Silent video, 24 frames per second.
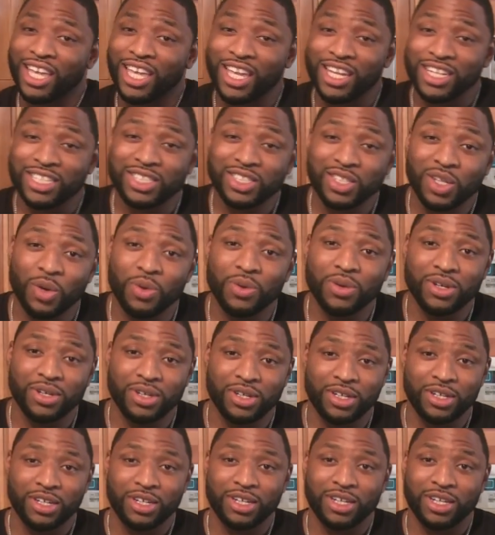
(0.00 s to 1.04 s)
It's so
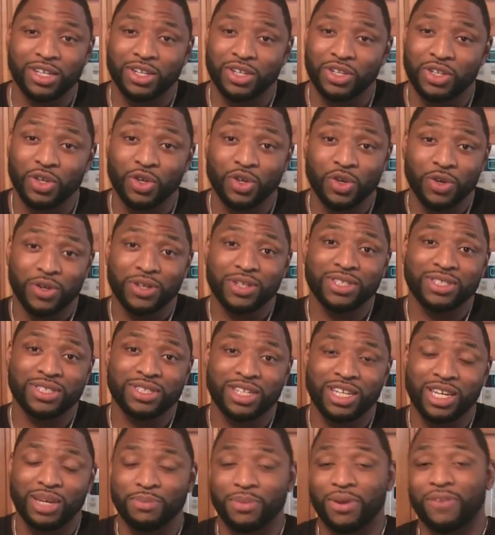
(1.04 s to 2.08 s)
good, you're going to
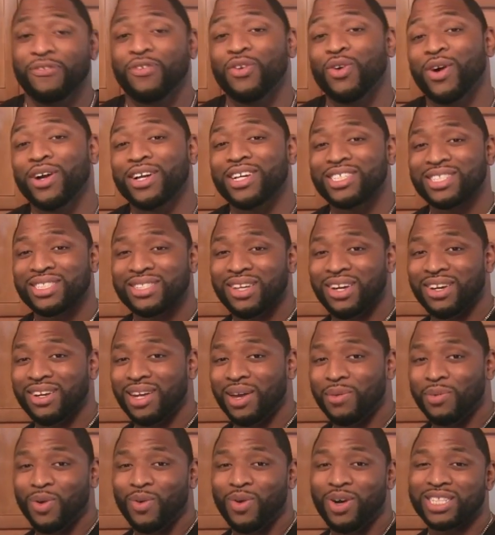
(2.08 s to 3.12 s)
see. Before I get
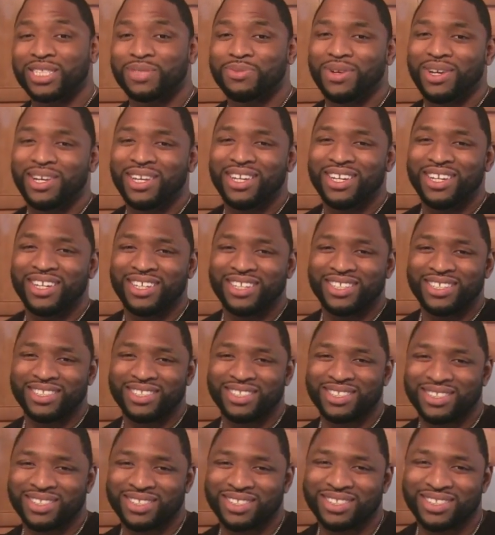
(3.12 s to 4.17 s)
started, I'm gonna wash my
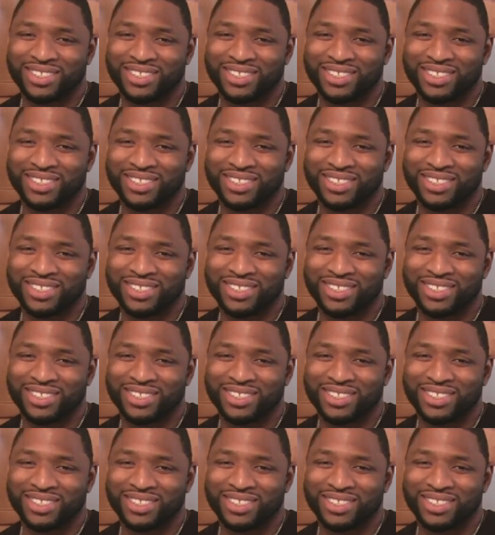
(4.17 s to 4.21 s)
hands.